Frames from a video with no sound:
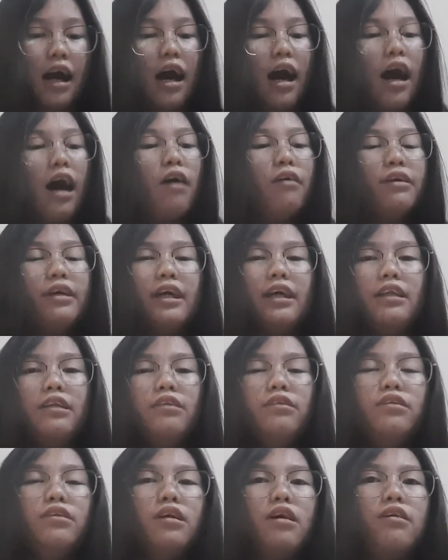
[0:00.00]
How can
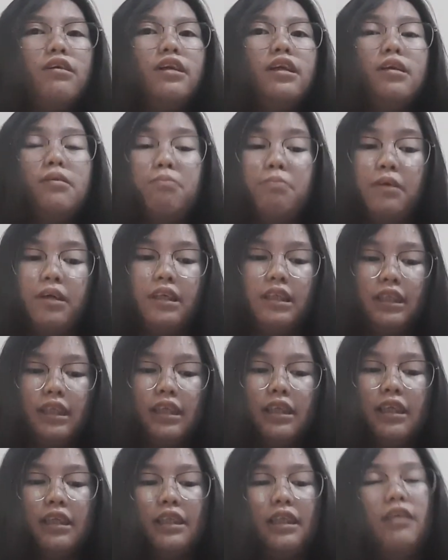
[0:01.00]
you know that a
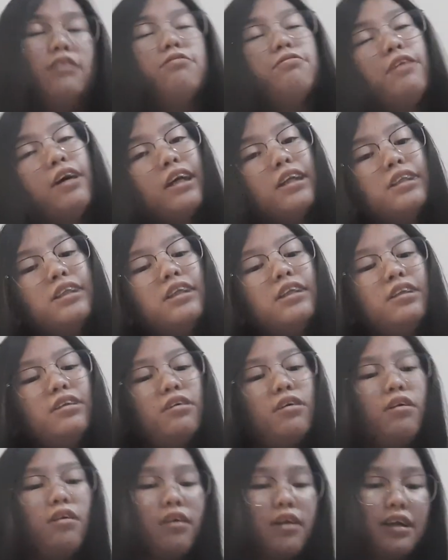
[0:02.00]
person is infected
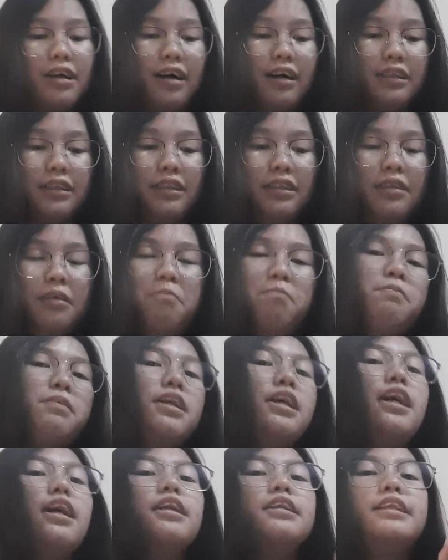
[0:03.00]
or not?
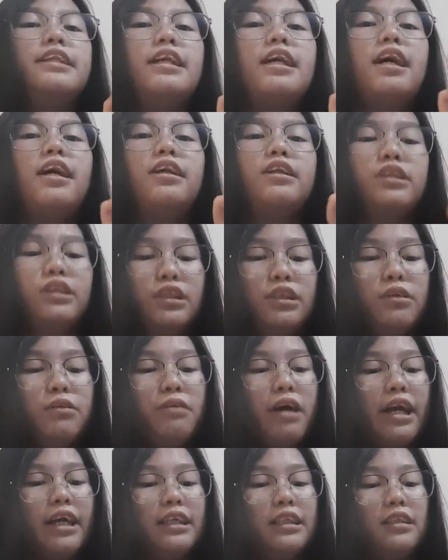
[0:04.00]
There are 2
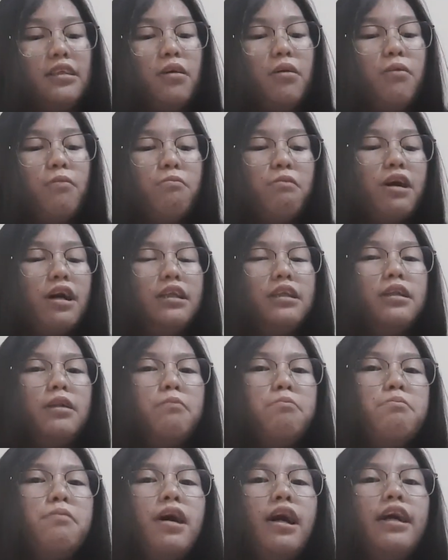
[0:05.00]
ways. 1.
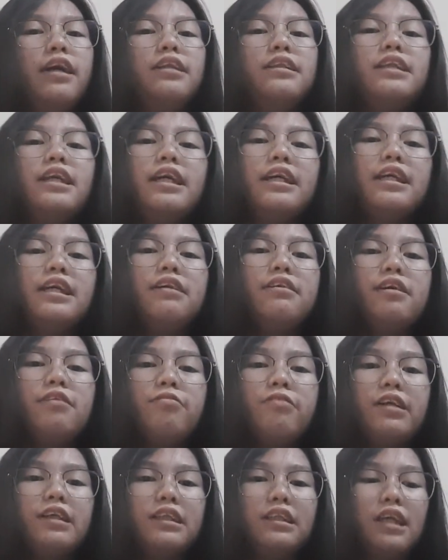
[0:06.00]
By taking
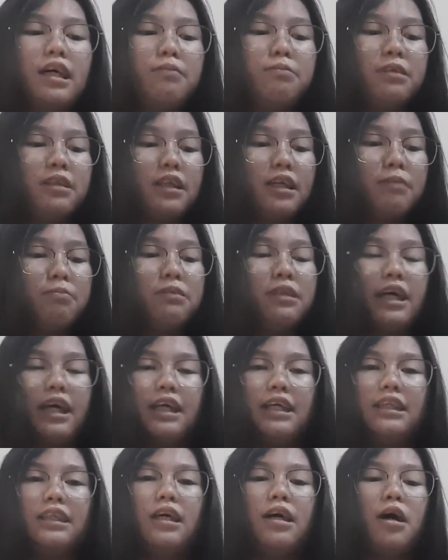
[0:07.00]
reverse
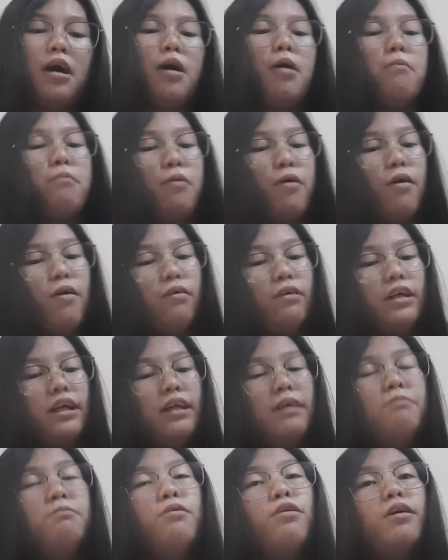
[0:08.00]
transcriptase
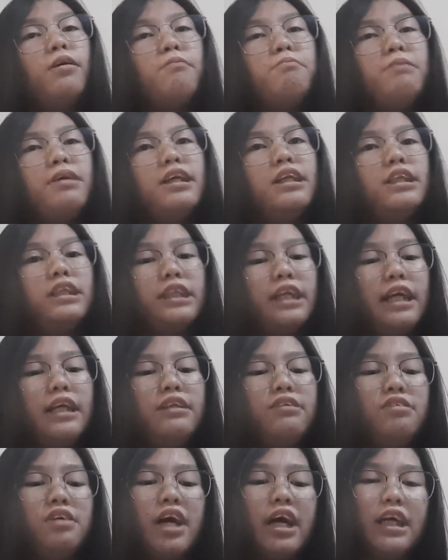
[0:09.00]
polymerase
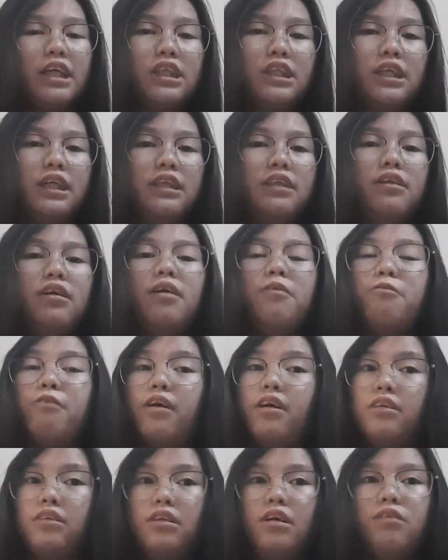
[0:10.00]
chain reaction,
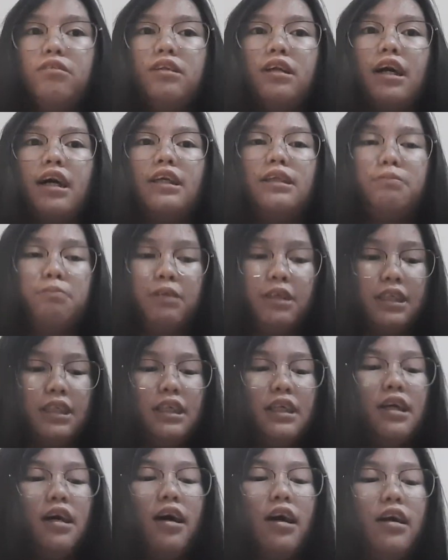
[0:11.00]
well known as
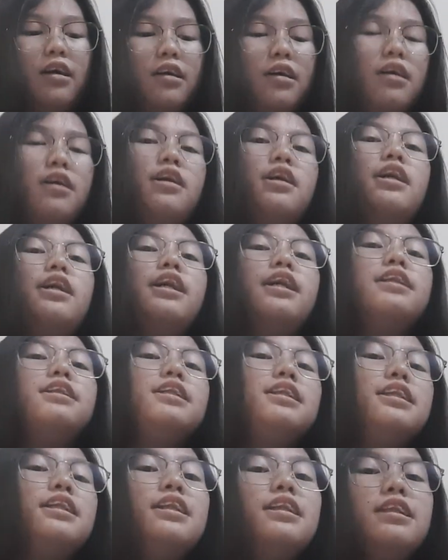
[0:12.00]
PCR. It
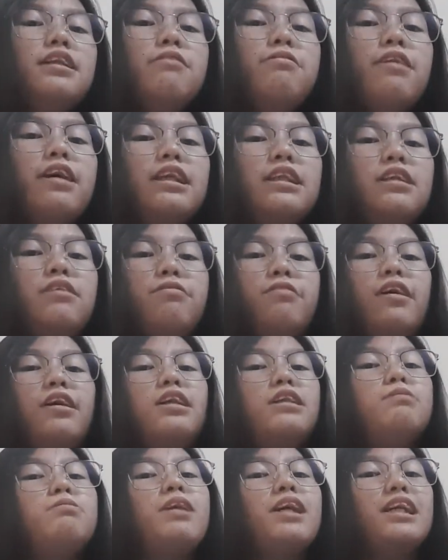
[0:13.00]
identifies the
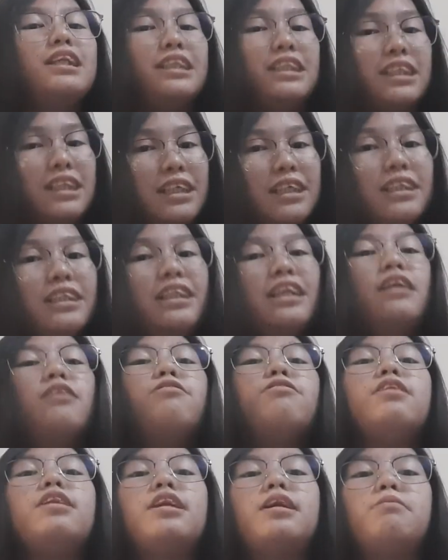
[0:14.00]
virus by its genetic
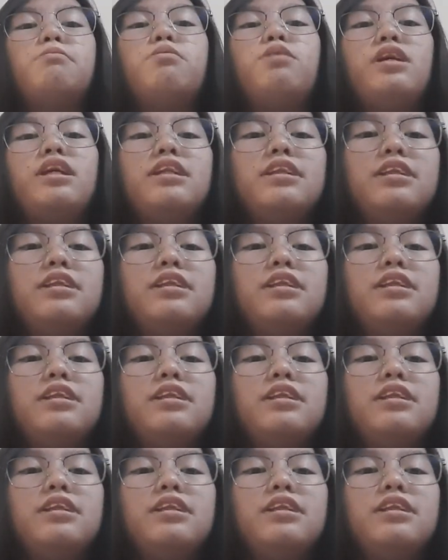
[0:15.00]
fingerprint.